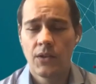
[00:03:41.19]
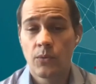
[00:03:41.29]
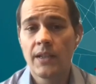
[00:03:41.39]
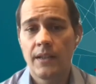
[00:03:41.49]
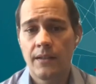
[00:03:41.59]

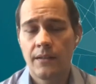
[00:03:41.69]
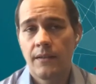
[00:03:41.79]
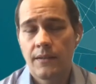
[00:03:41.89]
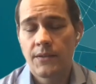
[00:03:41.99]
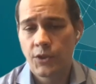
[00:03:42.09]
So really,
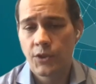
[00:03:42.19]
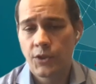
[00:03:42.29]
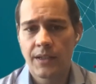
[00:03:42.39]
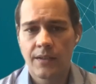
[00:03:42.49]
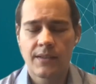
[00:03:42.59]
it's
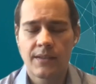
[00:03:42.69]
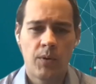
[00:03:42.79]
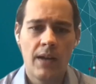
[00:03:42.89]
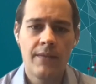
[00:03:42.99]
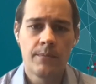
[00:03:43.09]
showing us
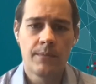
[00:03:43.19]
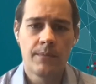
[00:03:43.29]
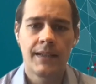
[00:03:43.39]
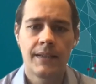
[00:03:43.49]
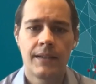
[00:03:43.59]
that private
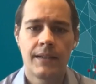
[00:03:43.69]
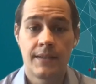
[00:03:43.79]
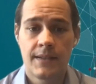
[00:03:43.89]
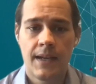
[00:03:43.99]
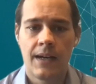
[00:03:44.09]
money
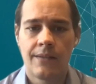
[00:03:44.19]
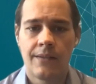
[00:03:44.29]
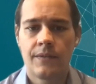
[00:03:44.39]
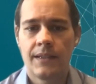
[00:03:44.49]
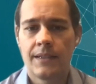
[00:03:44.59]

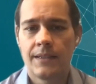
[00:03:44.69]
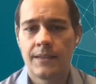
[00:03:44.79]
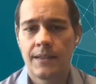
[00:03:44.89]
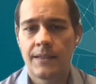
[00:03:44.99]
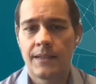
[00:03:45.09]
itself
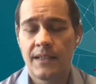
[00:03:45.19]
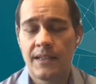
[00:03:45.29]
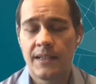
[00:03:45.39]
is